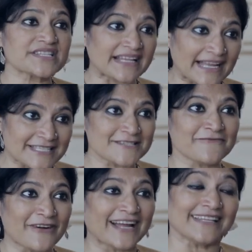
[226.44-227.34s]
can
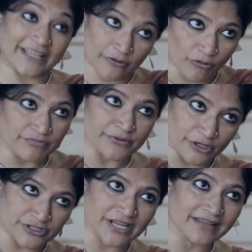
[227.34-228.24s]
identify their own
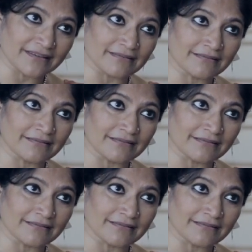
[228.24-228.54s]
project.